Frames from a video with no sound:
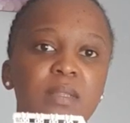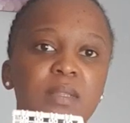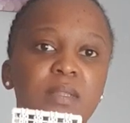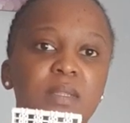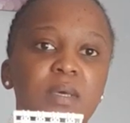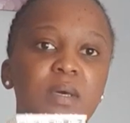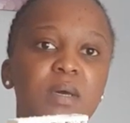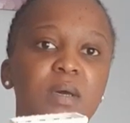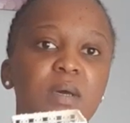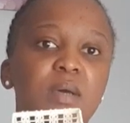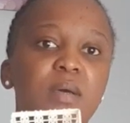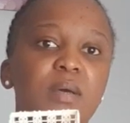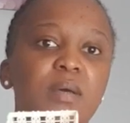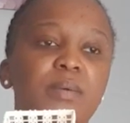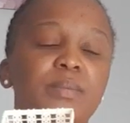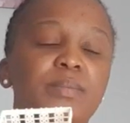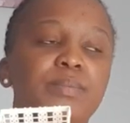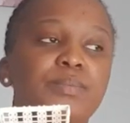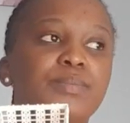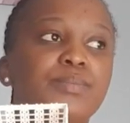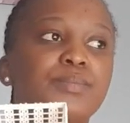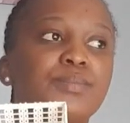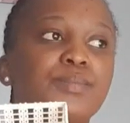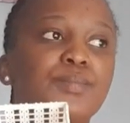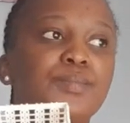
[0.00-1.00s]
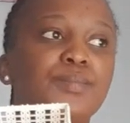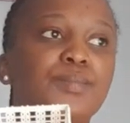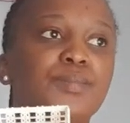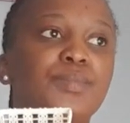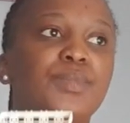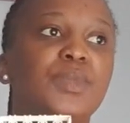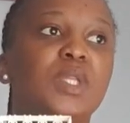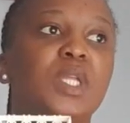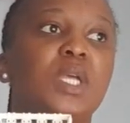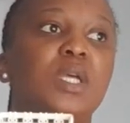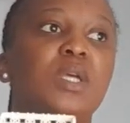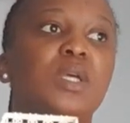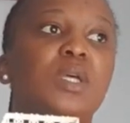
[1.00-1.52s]
the
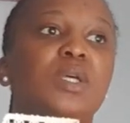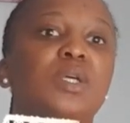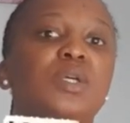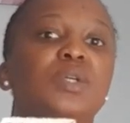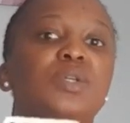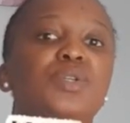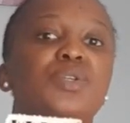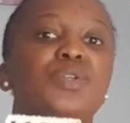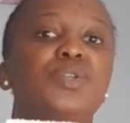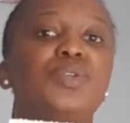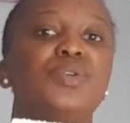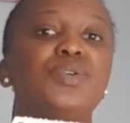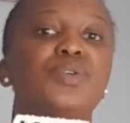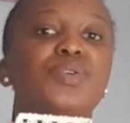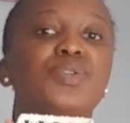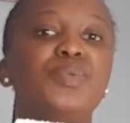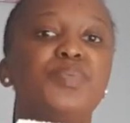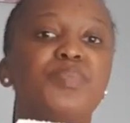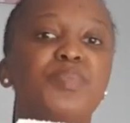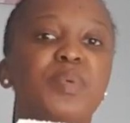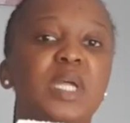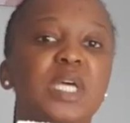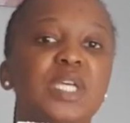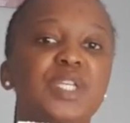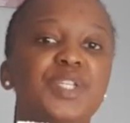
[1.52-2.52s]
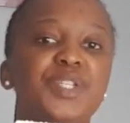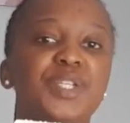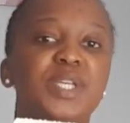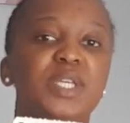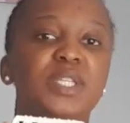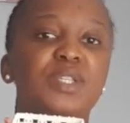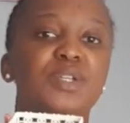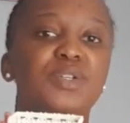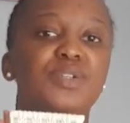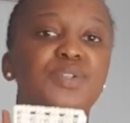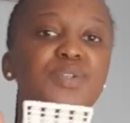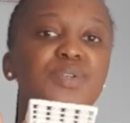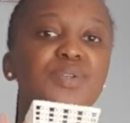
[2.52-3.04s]
toothbrush and
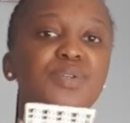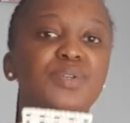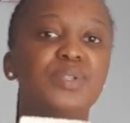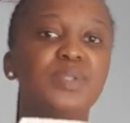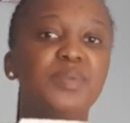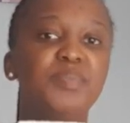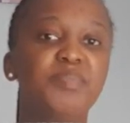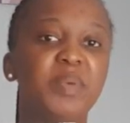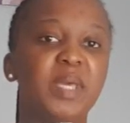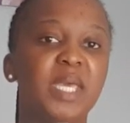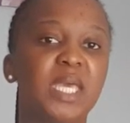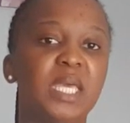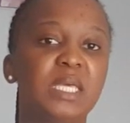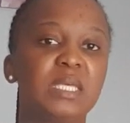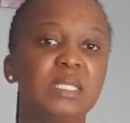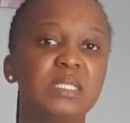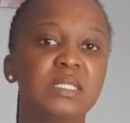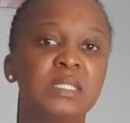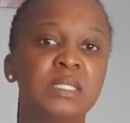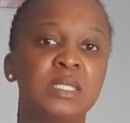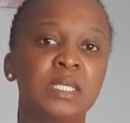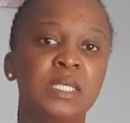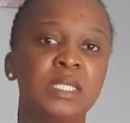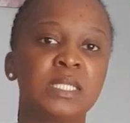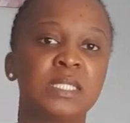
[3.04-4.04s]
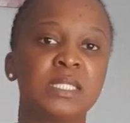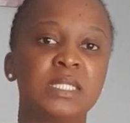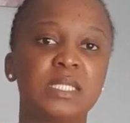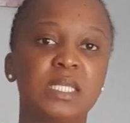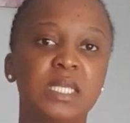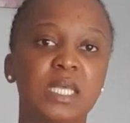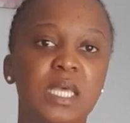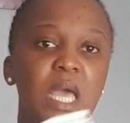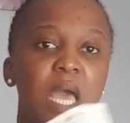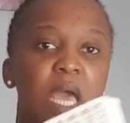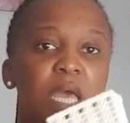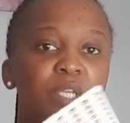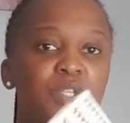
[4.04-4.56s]
the toothpaste, because
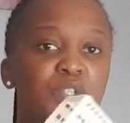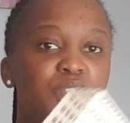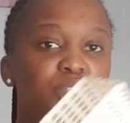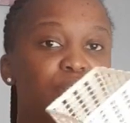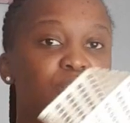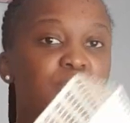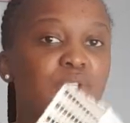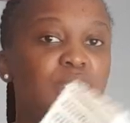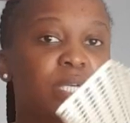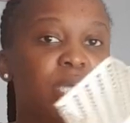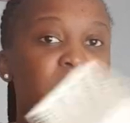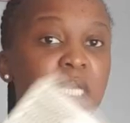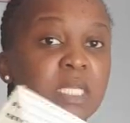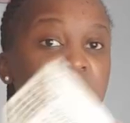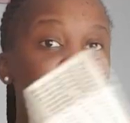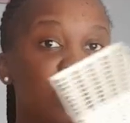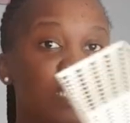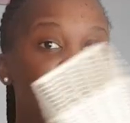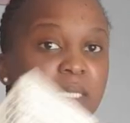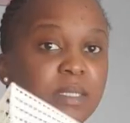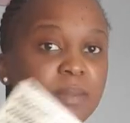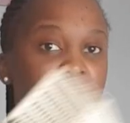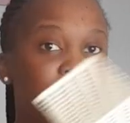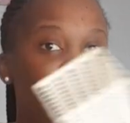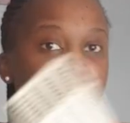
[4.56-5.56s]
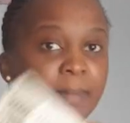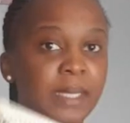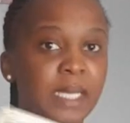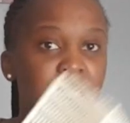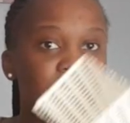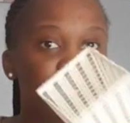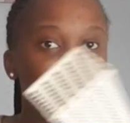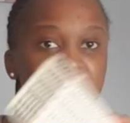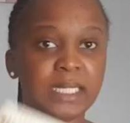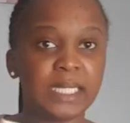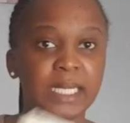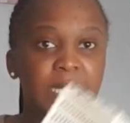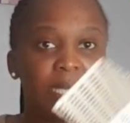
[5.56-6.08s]
I showed you guys that mark
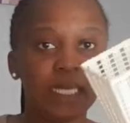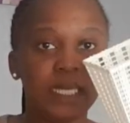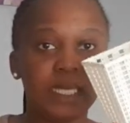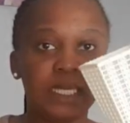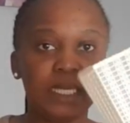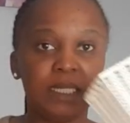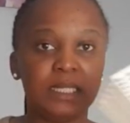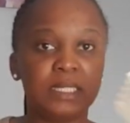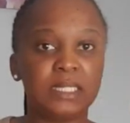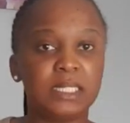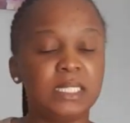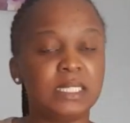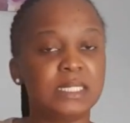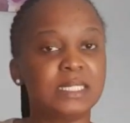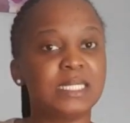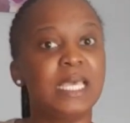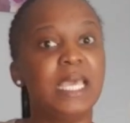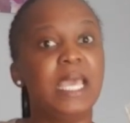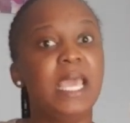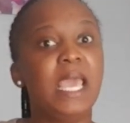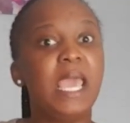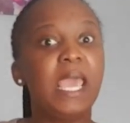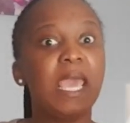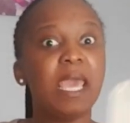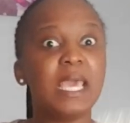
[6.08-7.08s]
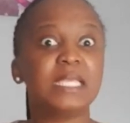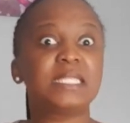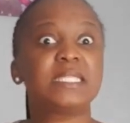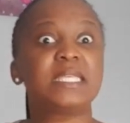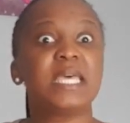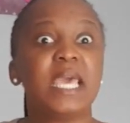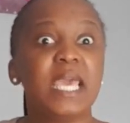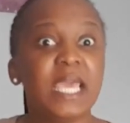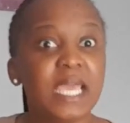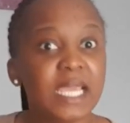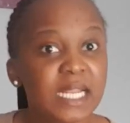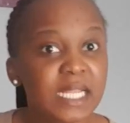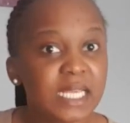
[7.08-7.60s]
that I hate.
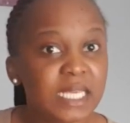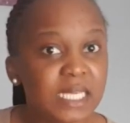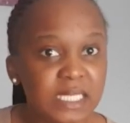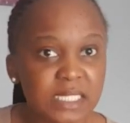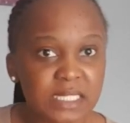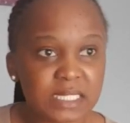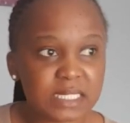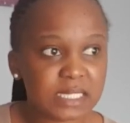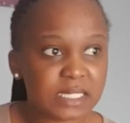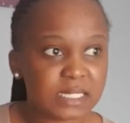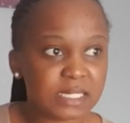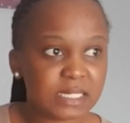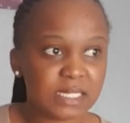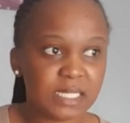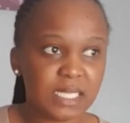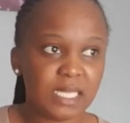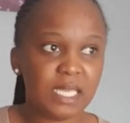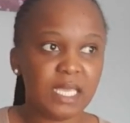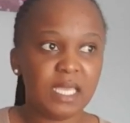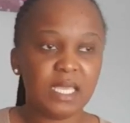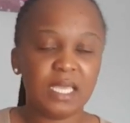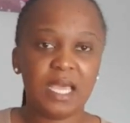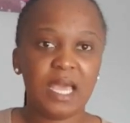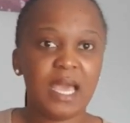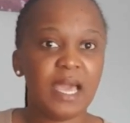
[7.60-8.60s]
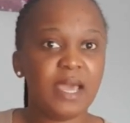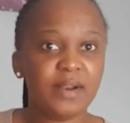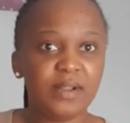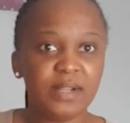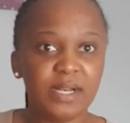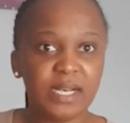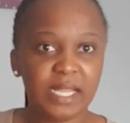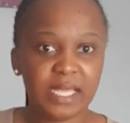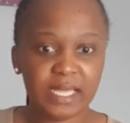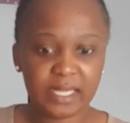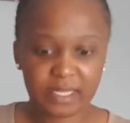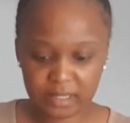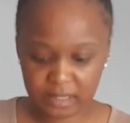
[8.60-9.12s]
It's hideous. I don't
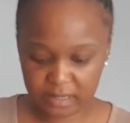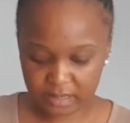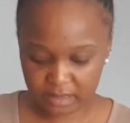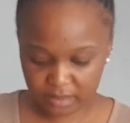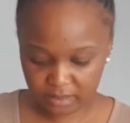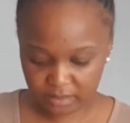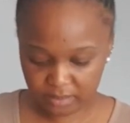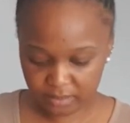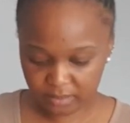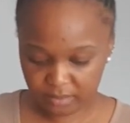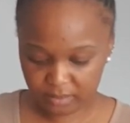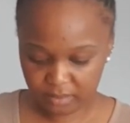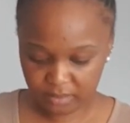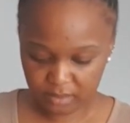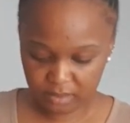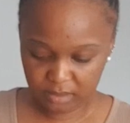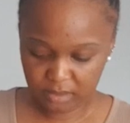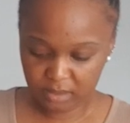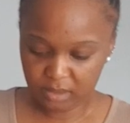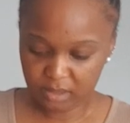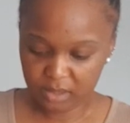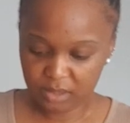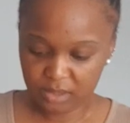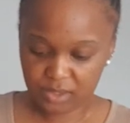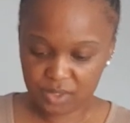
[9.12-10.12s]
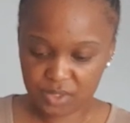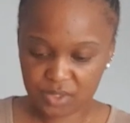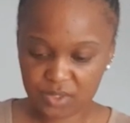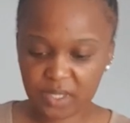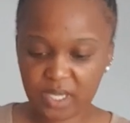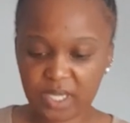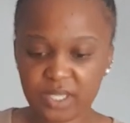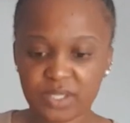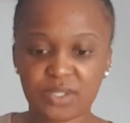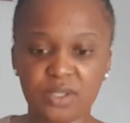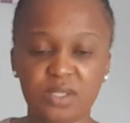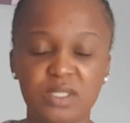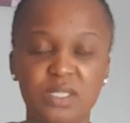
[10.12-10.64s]
like it. So
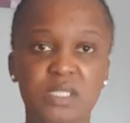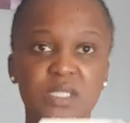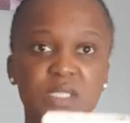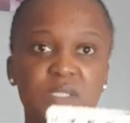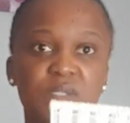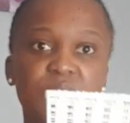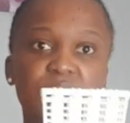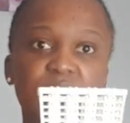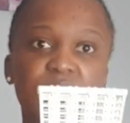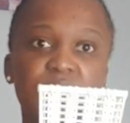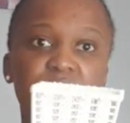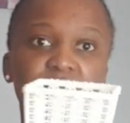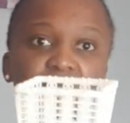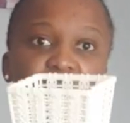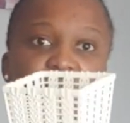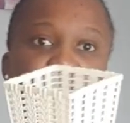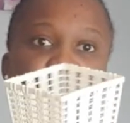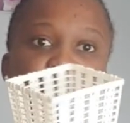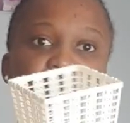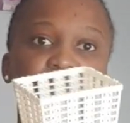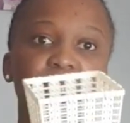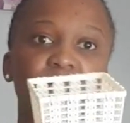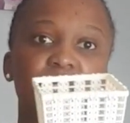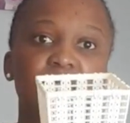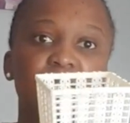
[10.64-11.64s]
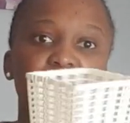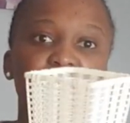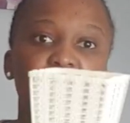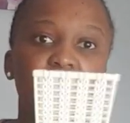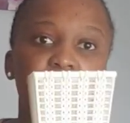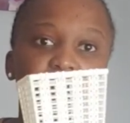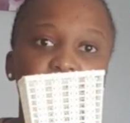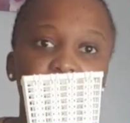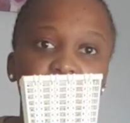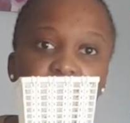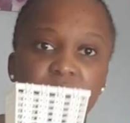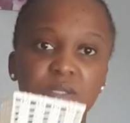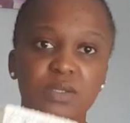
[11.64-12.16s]
I thought this was cute, so I'm
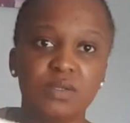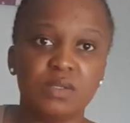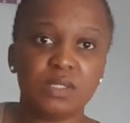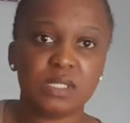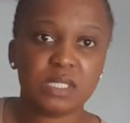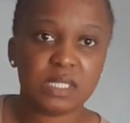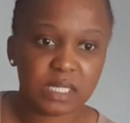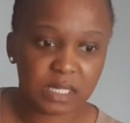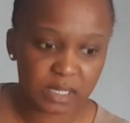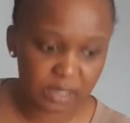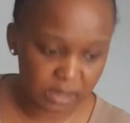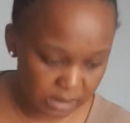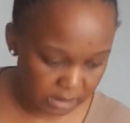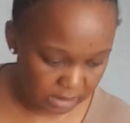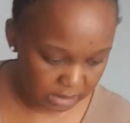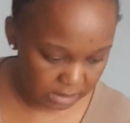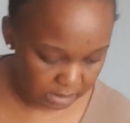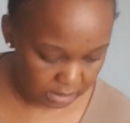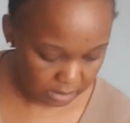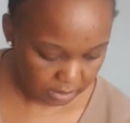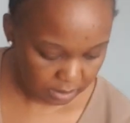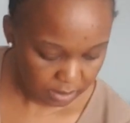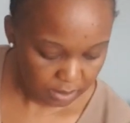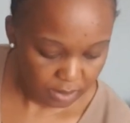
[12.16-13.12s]
gonna use this.